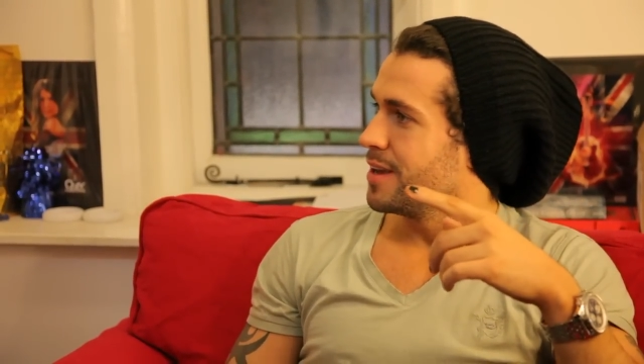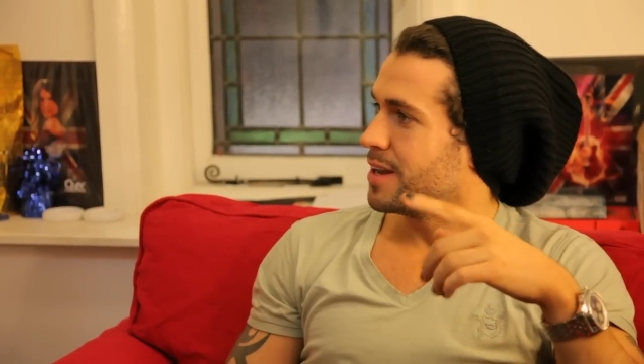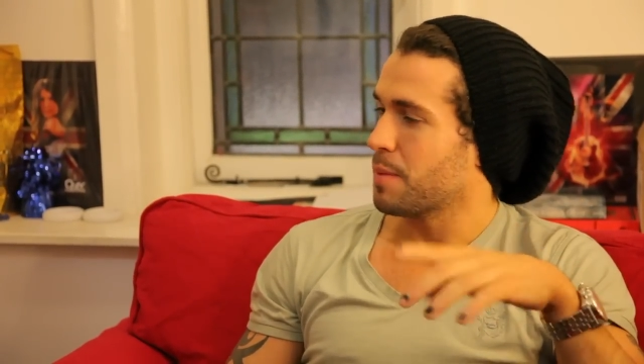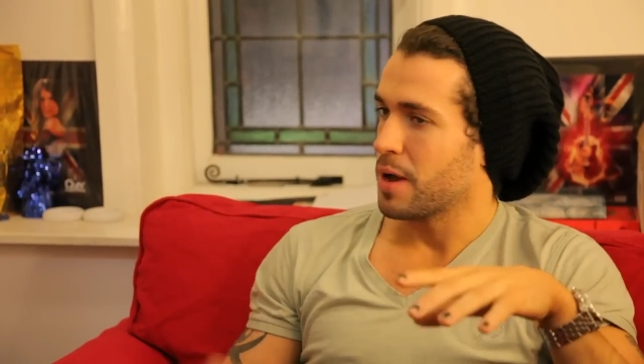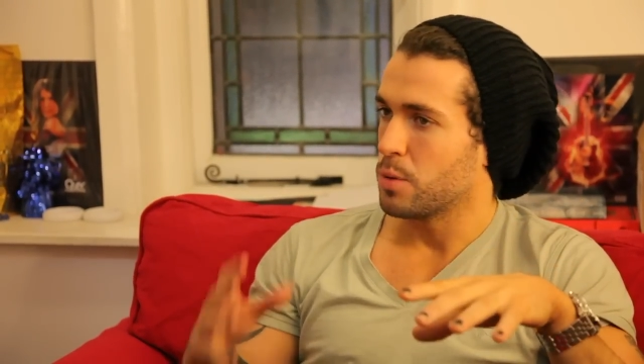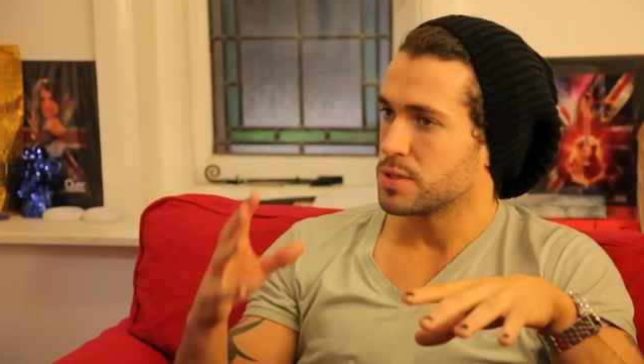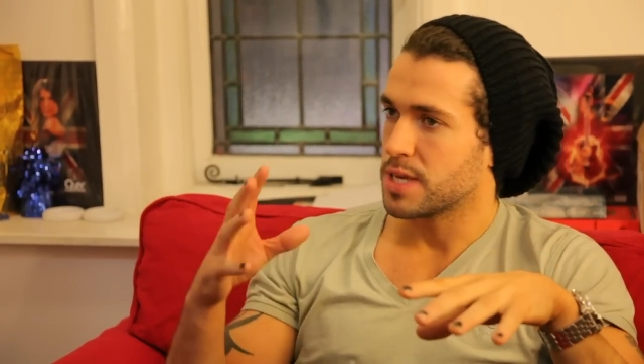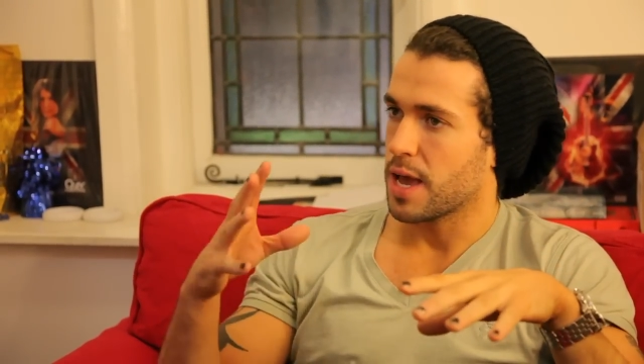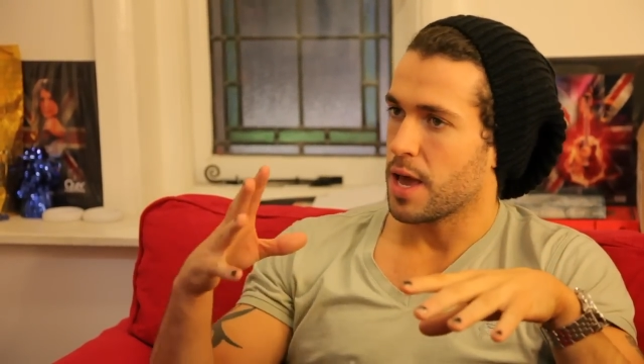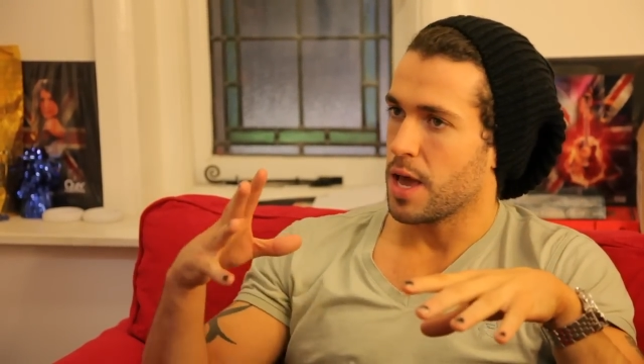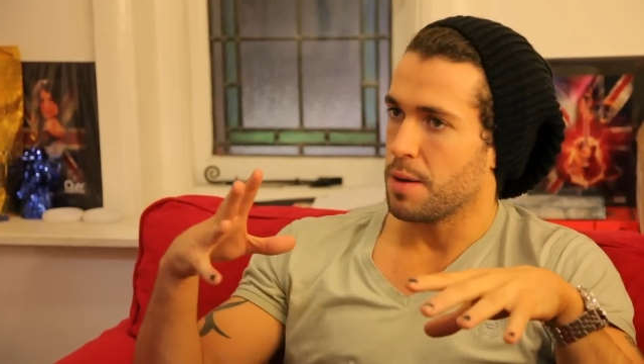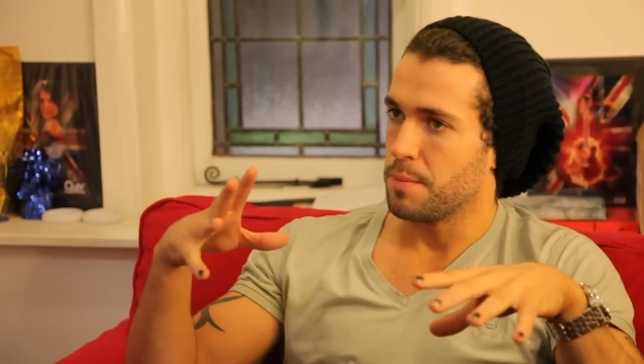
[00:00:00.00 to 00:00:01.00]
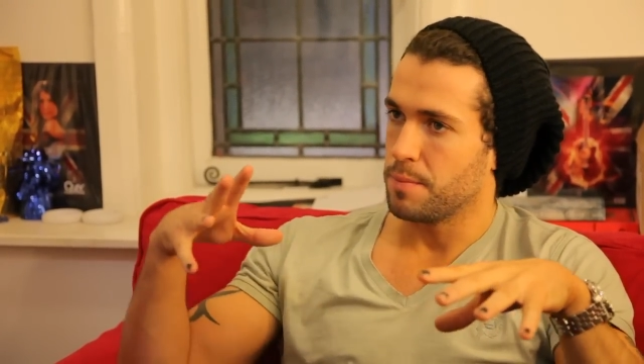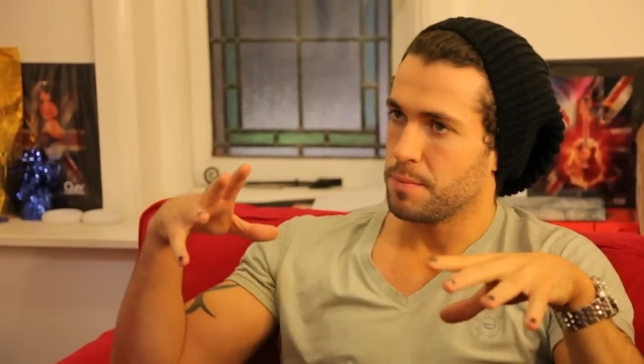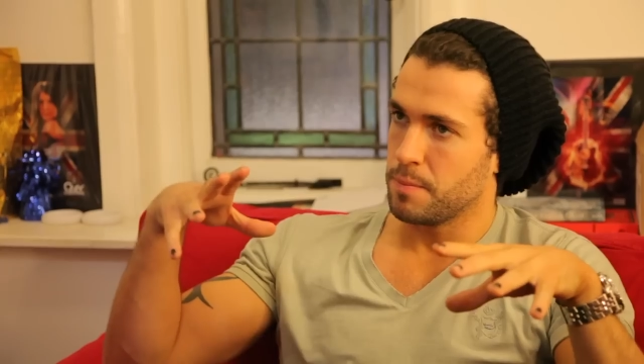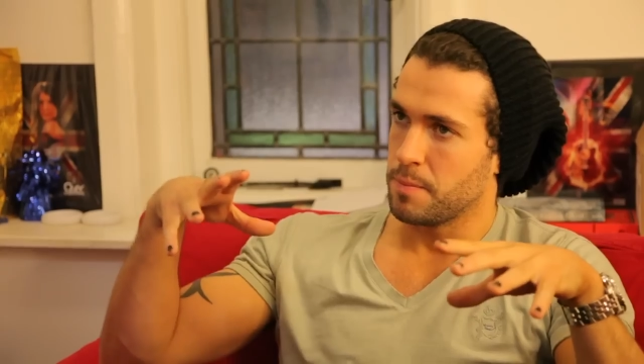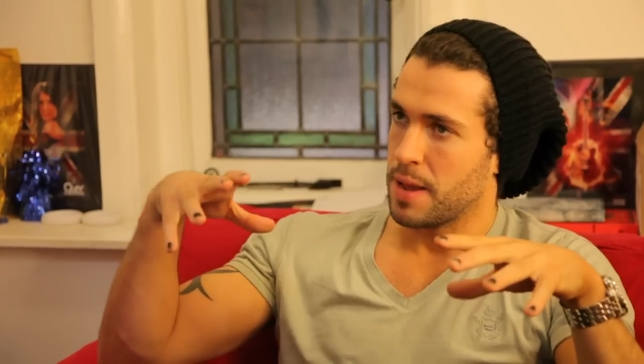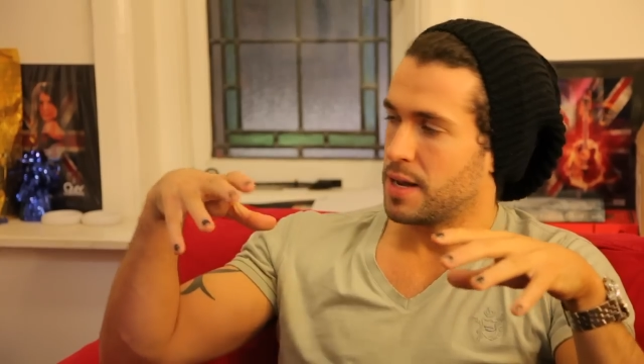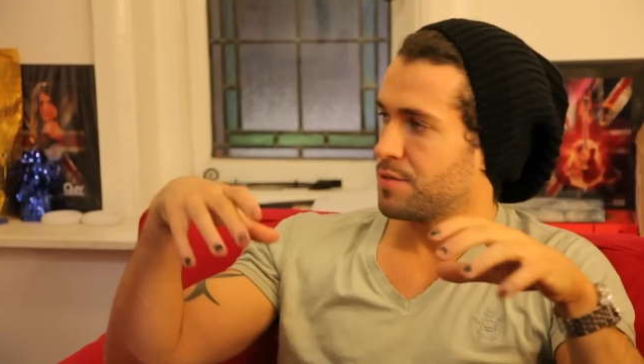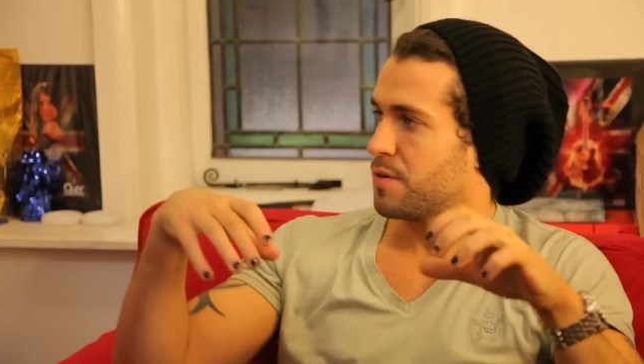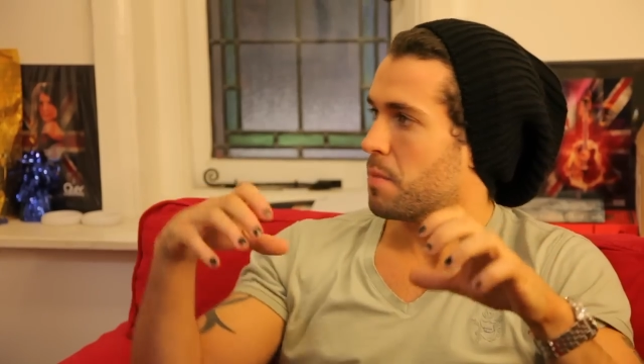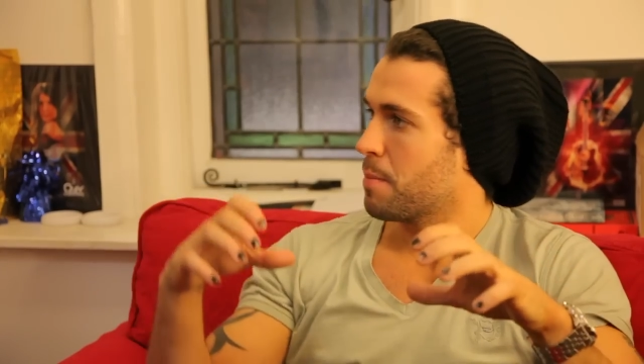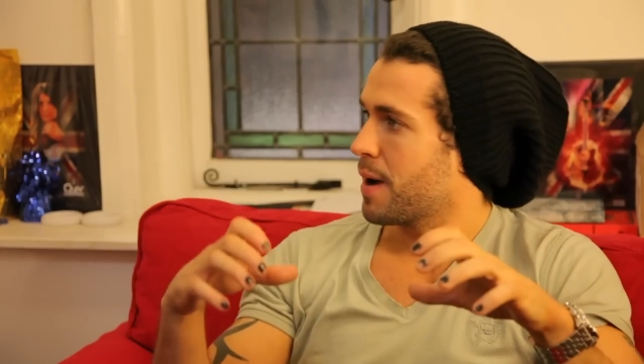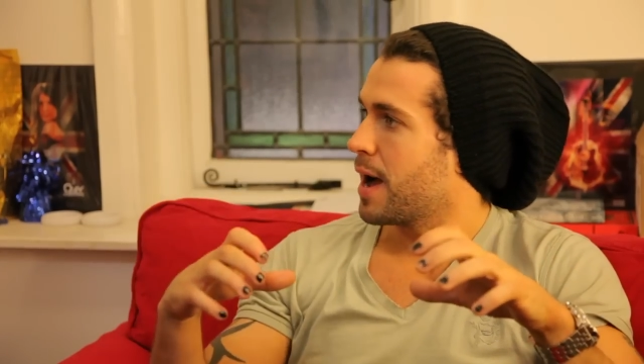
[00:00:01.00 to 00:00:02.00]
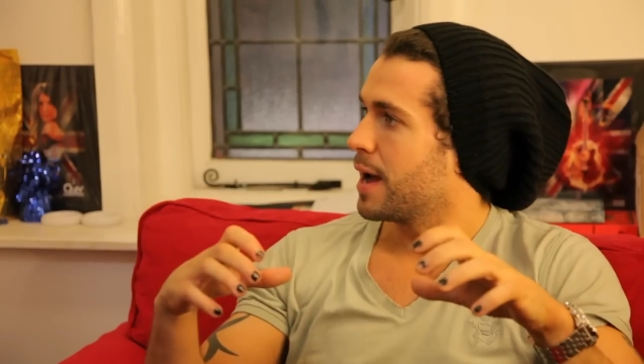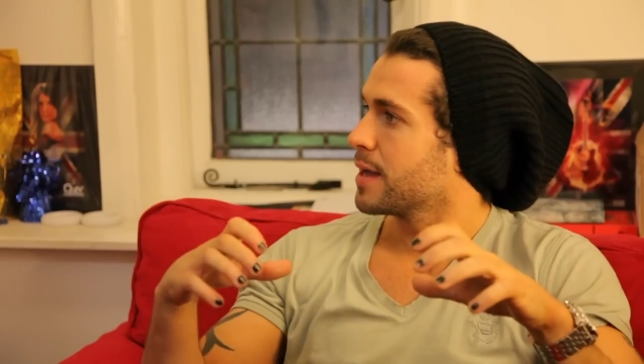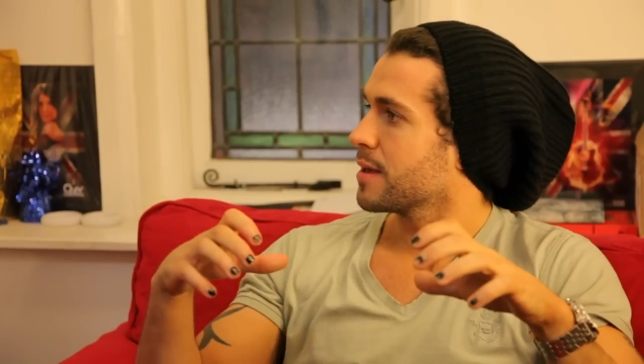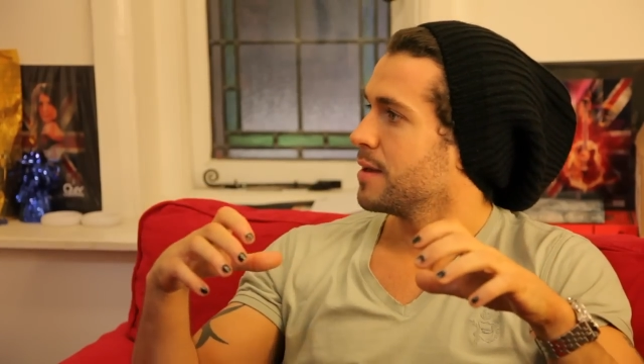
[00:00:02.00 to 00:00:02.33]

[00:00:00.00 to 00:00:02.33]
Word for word: You know, I always yeah, get um, mainly from my back,